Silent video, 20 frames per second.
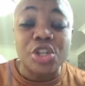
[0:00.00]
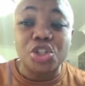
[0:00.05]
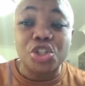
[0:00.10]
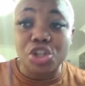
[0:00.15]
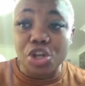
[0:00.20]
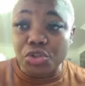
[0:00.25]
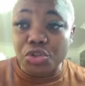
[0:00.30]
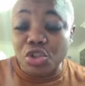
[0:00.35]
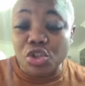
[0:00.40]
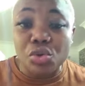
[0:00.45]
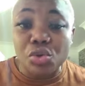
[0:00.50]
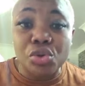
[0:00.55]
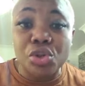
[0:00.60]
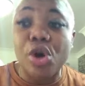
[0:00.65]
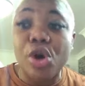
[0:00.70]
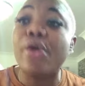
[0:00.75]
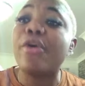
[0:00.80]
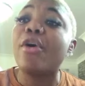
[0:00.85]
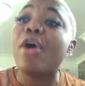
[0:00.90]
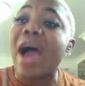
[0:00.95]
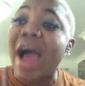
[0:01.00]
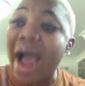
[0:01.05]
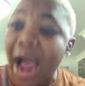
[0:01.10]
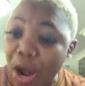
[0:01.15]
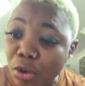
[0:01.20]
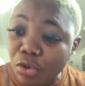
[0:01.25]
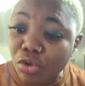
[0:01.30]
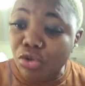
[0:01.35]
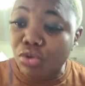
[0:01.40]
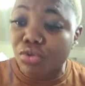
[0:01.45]
just to know
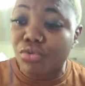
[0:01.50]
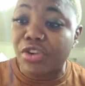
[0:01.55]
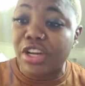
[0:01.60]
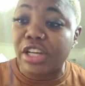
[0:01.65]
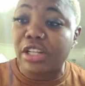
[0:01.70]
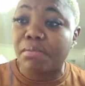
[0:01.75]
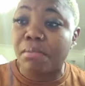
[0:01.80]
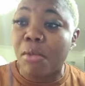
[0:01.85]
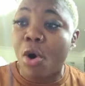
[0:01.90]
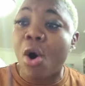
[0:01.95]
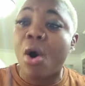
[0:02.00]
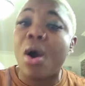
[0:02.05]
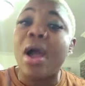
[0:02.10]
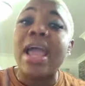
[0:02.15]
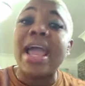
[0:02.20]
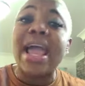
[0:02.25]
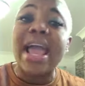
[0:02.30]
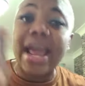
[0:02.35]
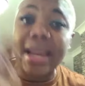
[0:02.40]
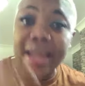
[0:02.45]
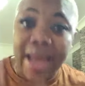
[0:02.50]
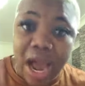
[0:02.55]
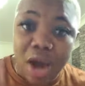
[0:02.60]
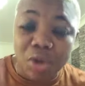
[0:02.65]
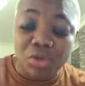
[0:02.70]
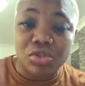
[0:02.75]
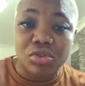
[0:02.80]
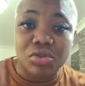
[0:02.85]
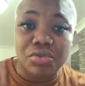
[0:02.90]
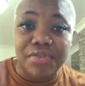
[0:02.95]
how to read more and
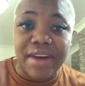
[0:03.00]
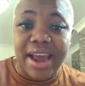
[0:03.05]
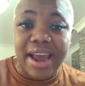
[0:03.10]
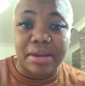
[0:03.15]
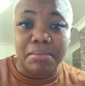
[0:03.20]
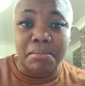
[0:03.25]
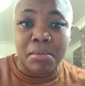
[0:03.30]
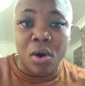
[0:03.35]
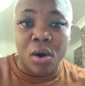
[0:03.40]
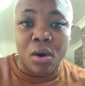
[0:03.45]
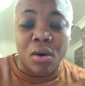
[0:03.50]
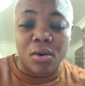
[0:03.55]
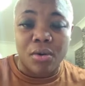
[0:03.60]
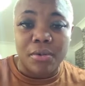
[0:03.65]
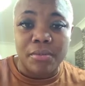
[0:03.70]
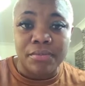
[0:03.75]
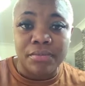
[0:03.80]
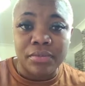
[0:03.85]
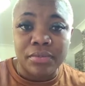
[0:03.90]
how to write more.